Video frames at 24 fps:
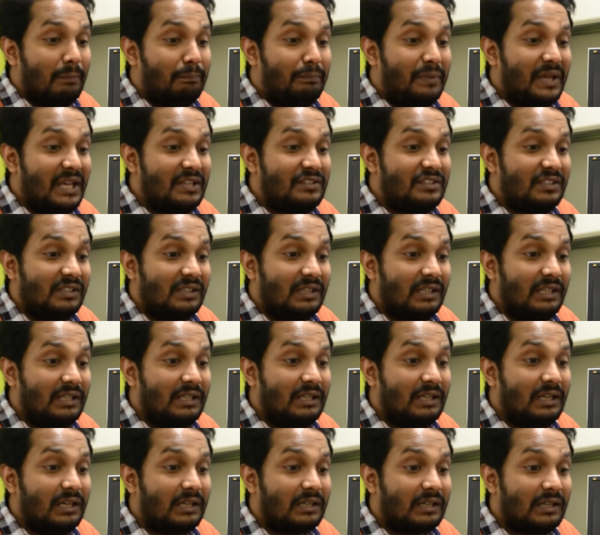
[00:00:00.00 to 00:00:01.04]

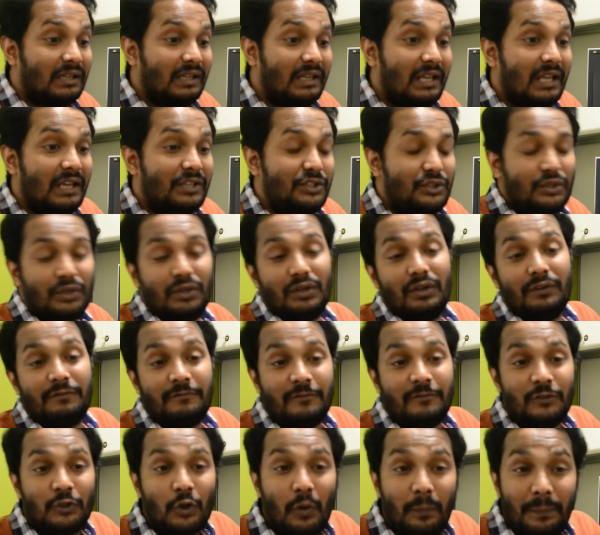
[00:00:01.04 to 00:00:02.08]
basically a collection
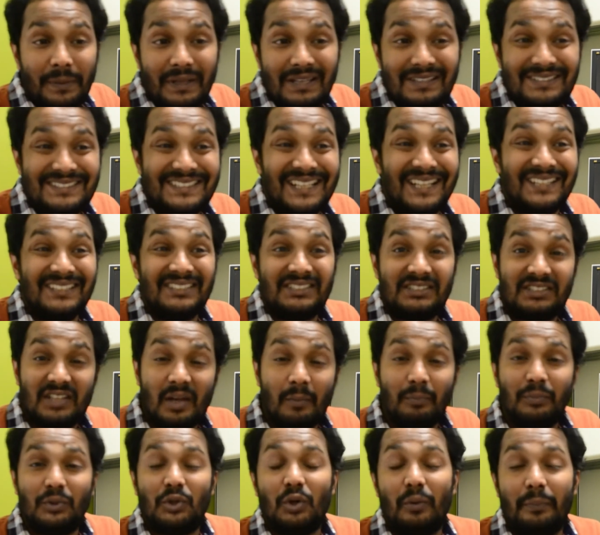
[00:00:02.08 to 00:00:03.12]
of topics and
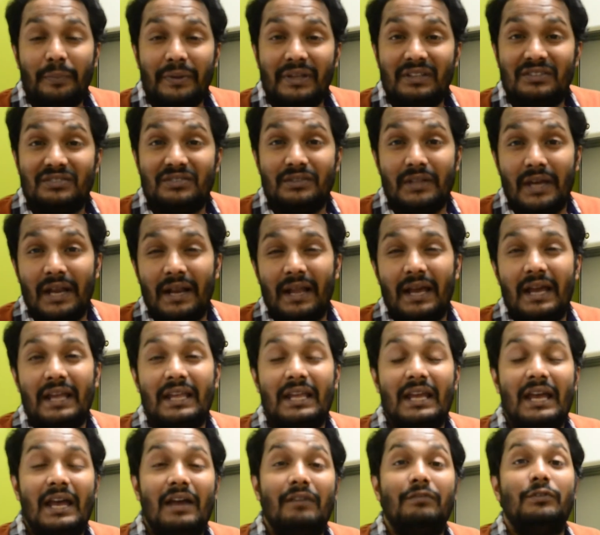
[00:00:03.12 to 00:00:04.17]
subtopics that I
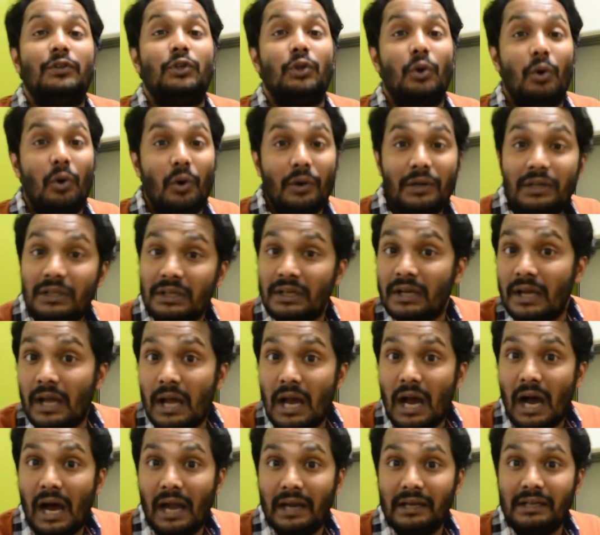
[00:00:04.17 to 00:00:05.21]
have taught
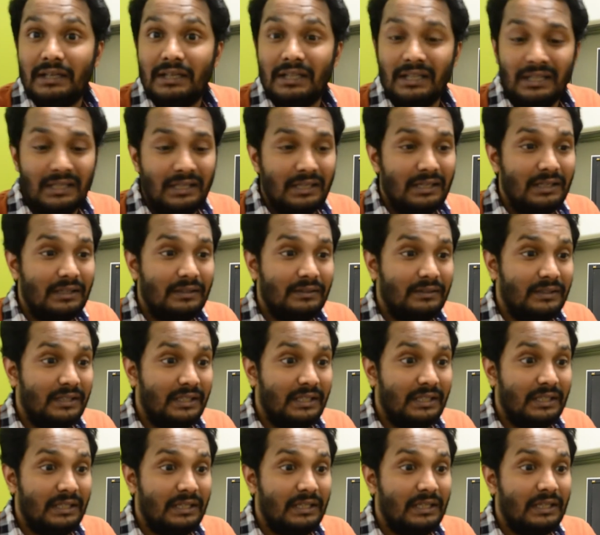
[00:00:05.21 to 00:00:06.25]
until
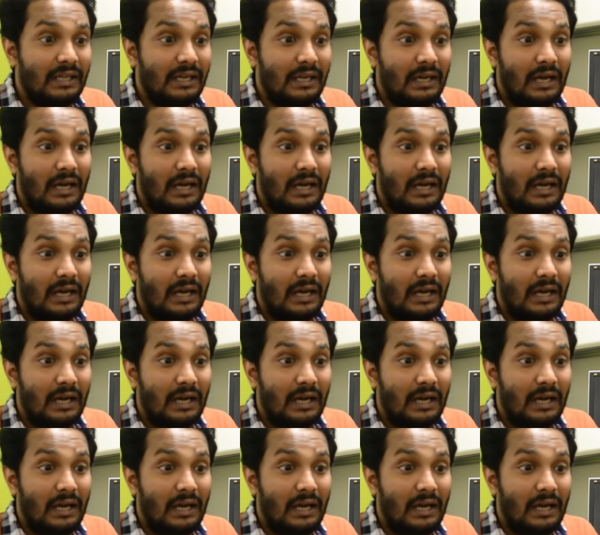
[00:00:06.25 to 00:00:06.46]
the